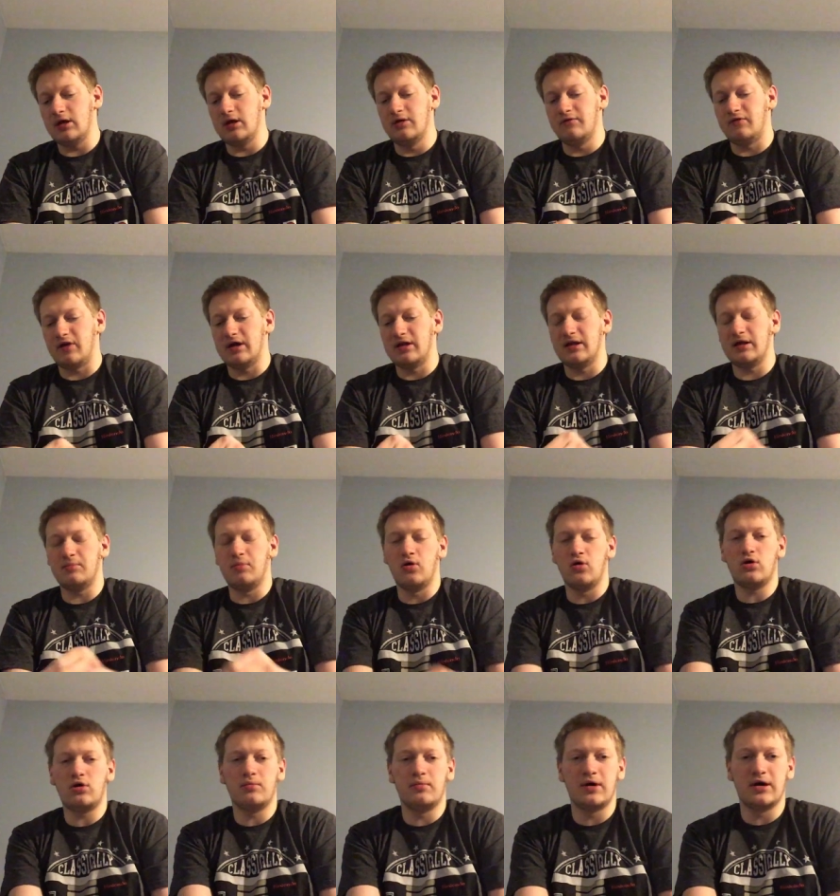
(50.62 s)
If I like
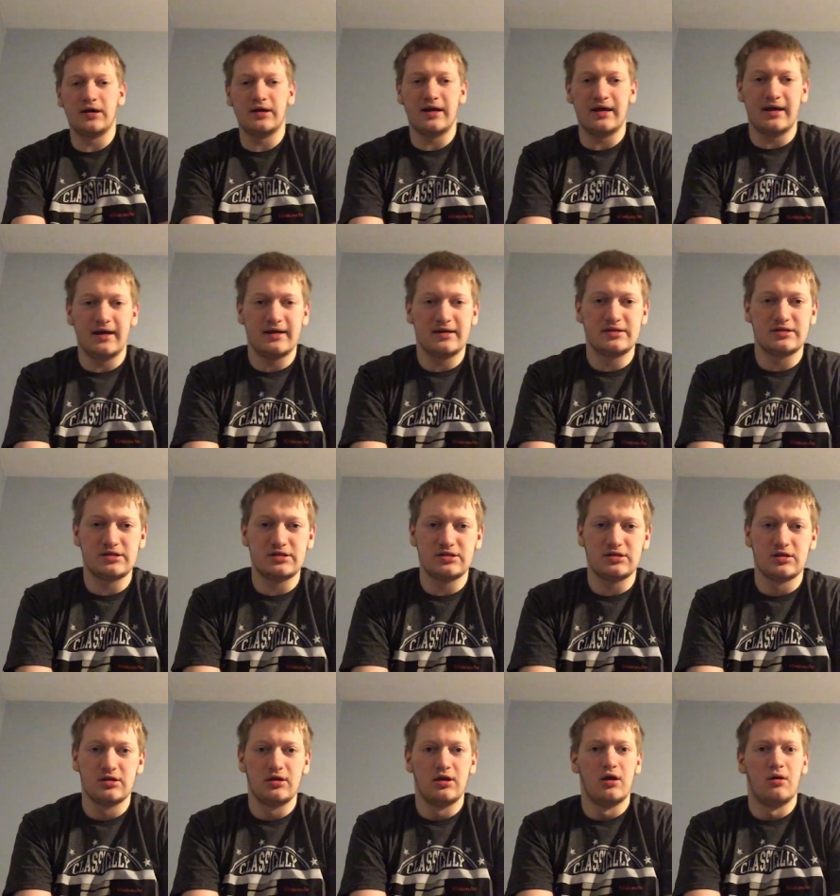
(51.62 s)
Pokemon
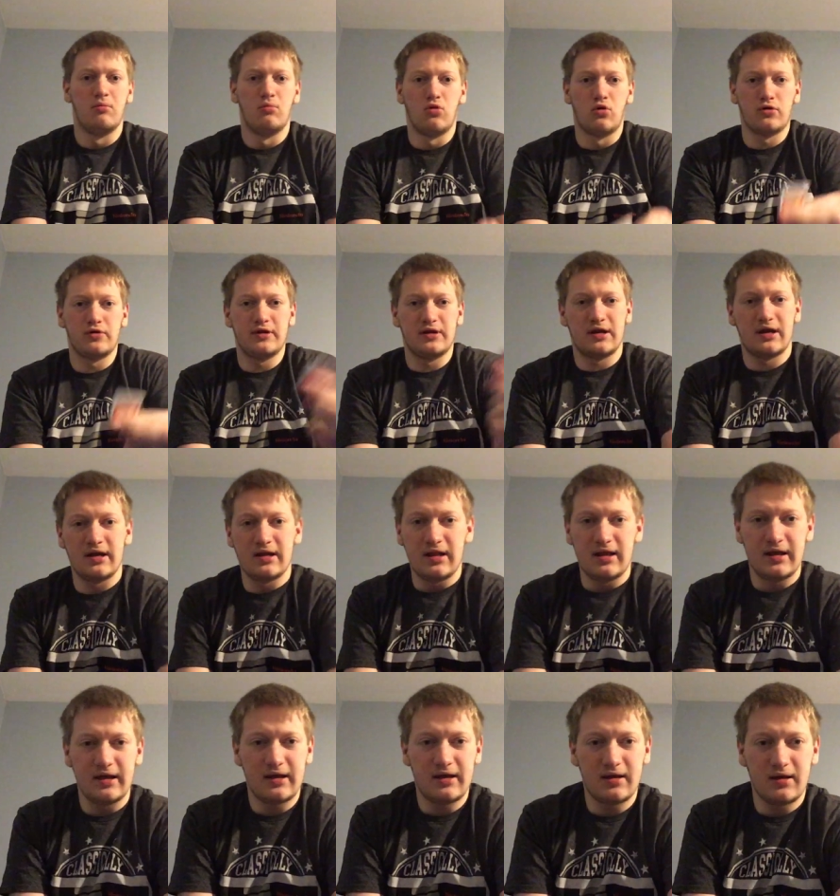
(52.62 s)
X more than I
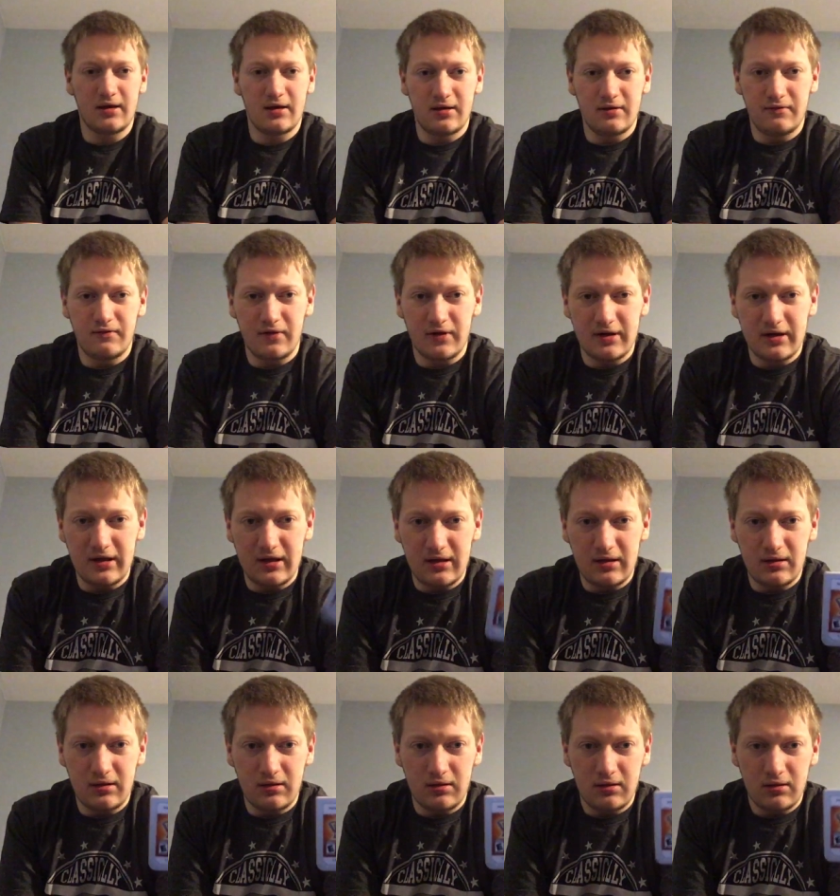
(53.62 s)
like, uh,
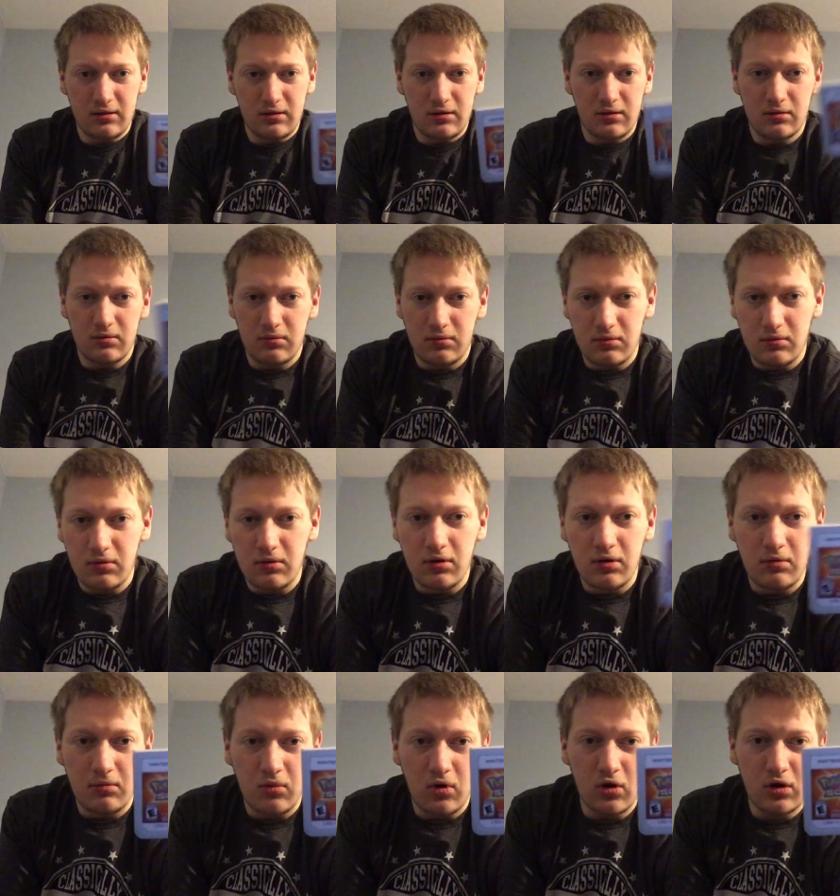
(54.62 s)
fucking.
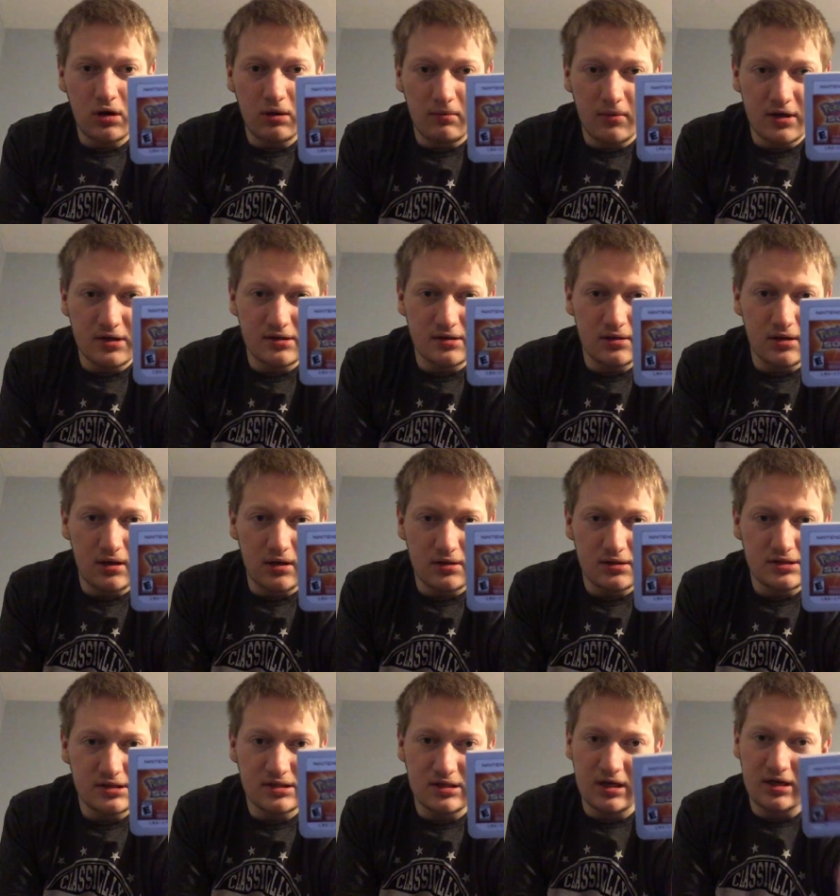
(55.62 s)
Pokemon
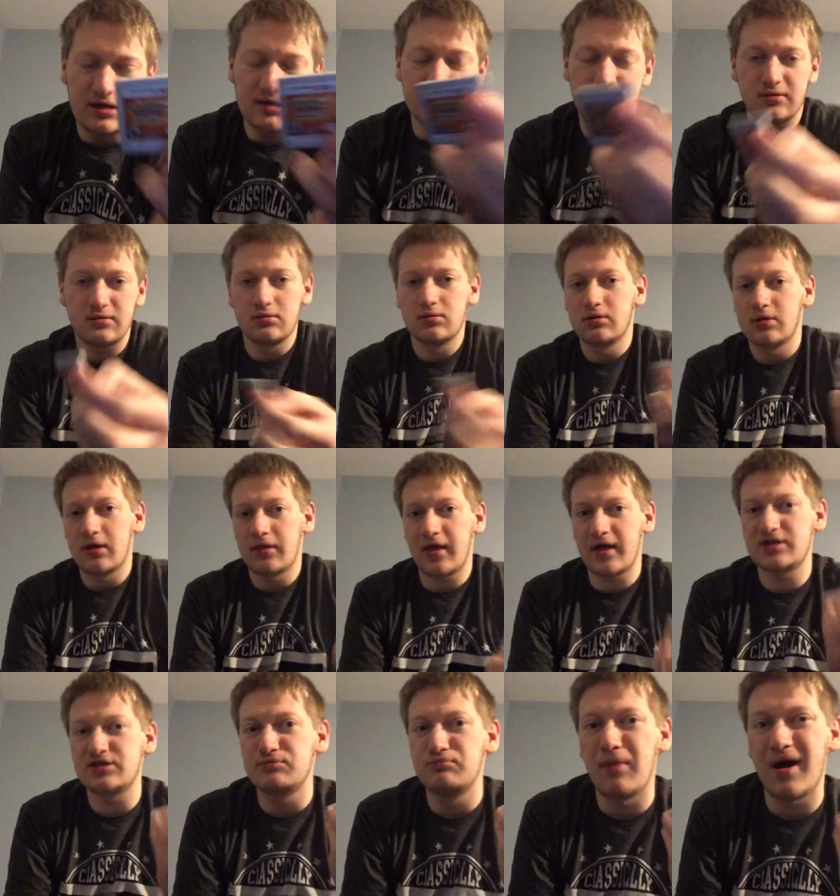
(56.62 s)
uh, Sun,
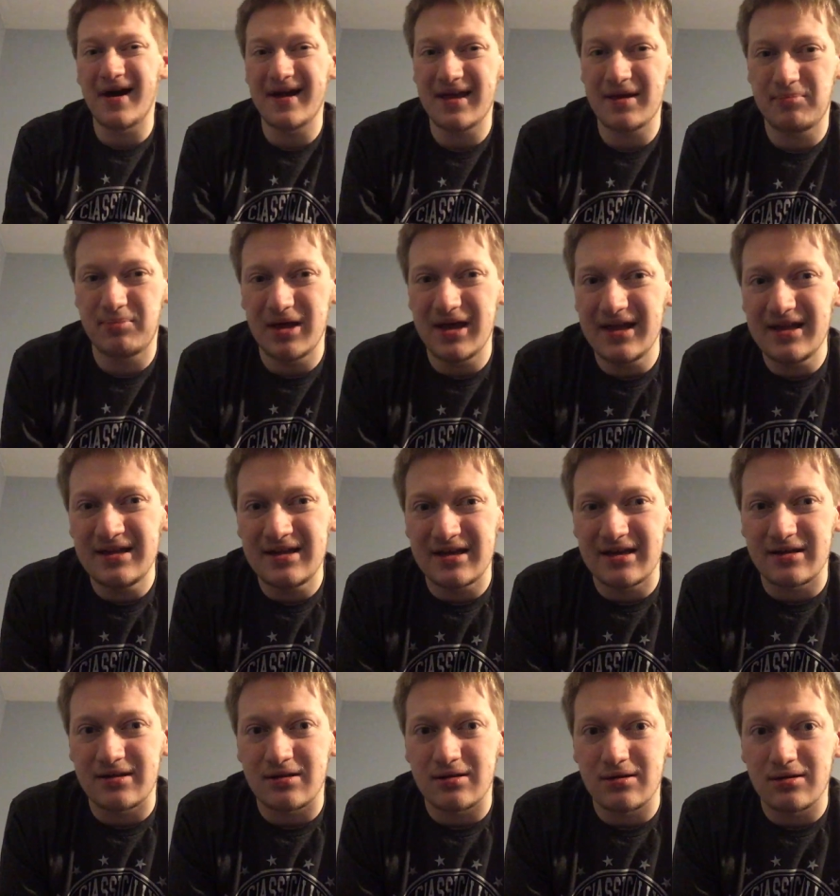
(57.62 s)
that's my
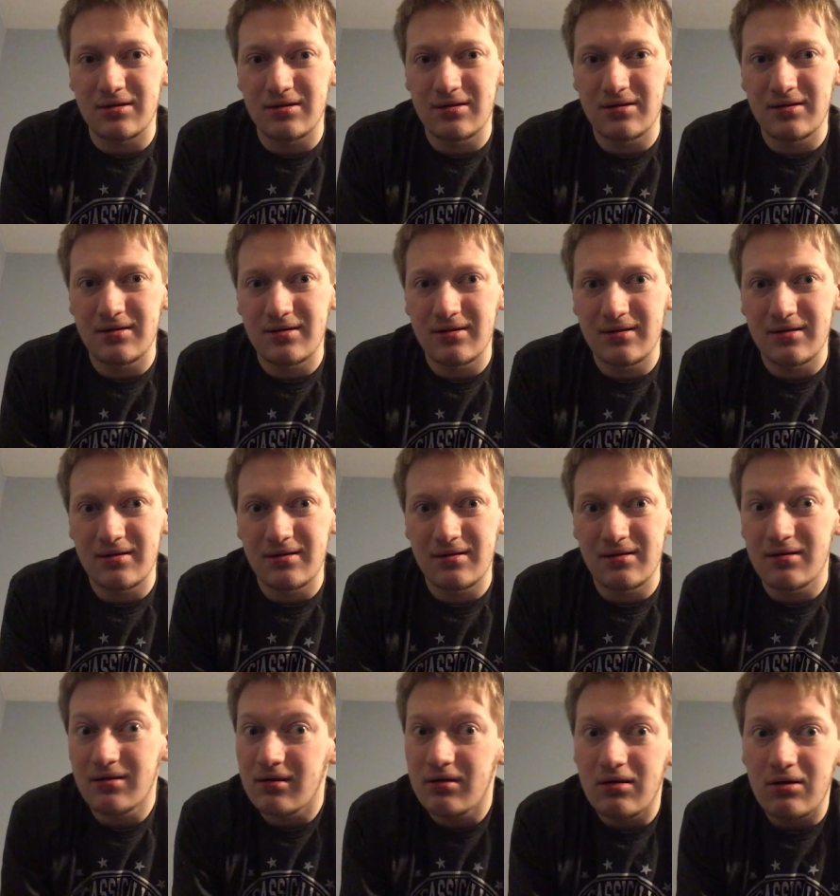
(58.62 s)
opinion.
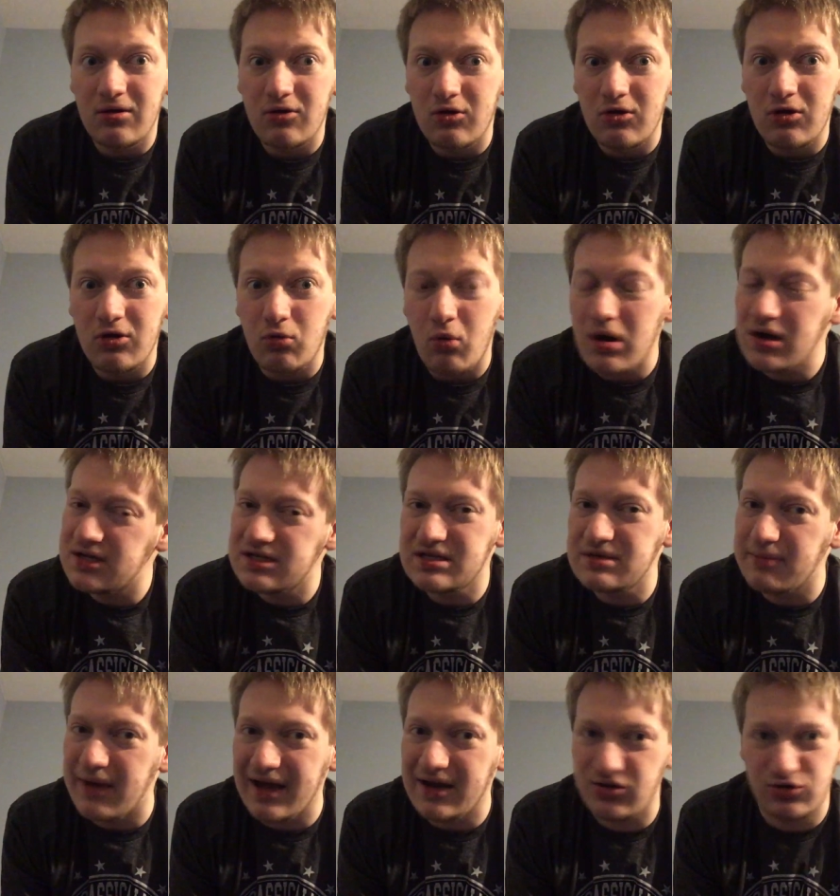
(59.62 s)
Why does
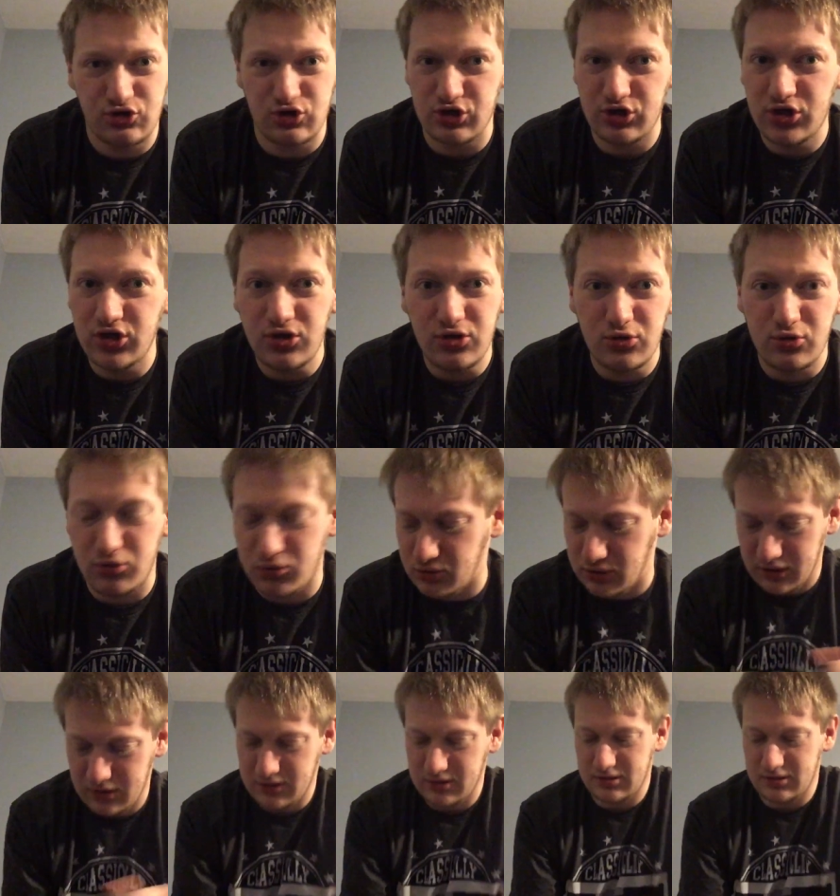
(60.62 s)
it matter to you?